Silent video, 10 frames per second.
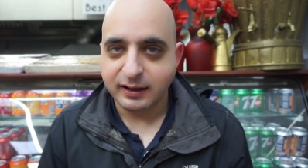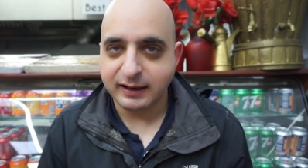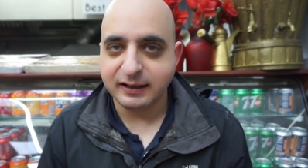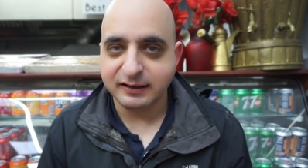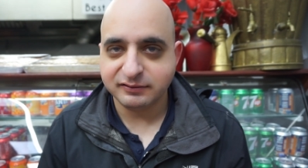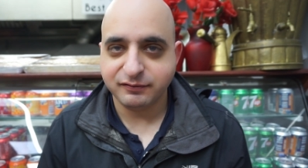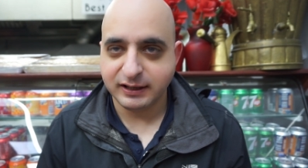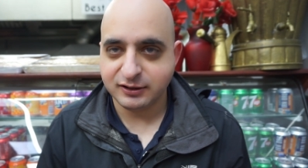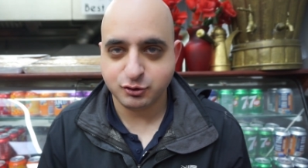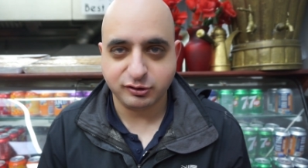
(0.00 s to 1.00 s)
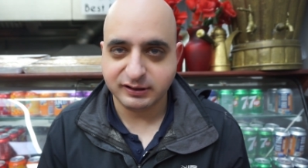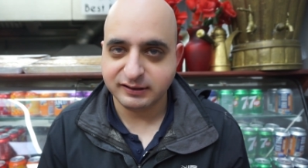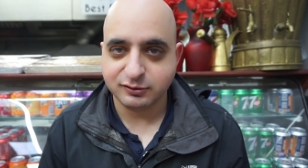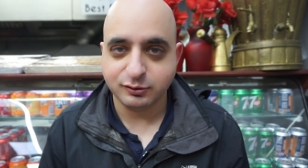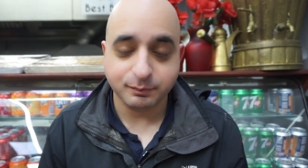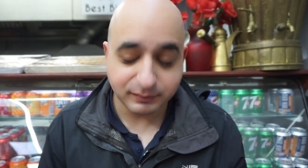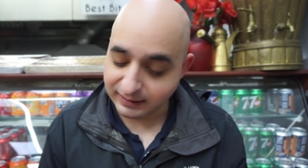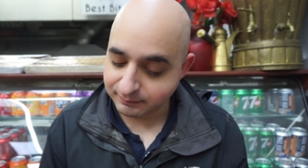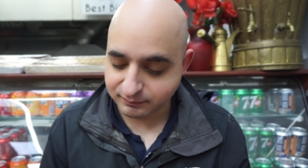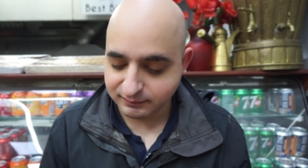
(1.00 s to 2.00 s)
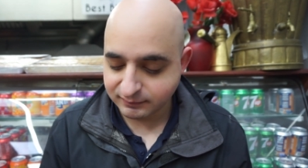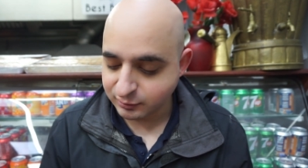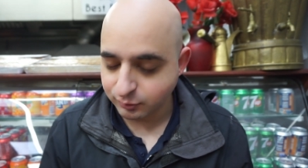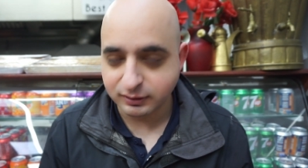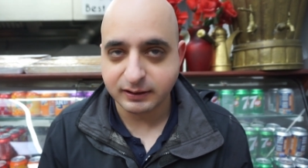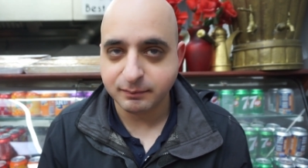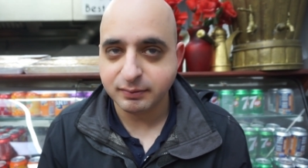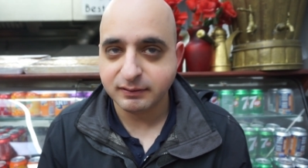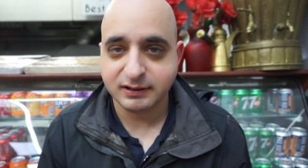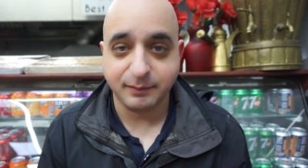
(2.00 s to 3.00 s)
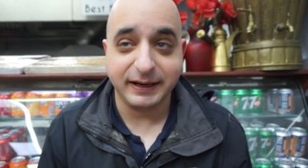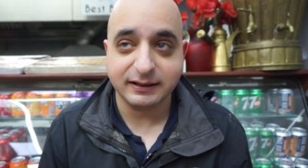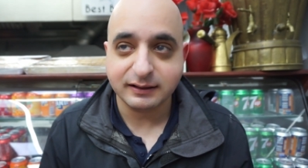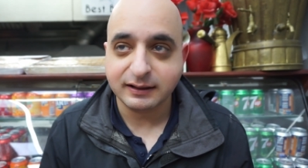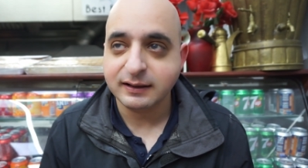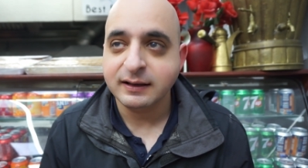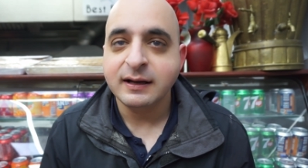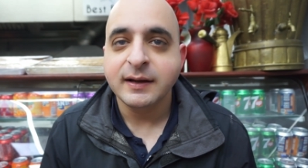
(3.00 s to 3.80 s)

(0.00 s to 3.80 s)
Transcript: and eh, nice fresh juicy, so yeah, totally commend that.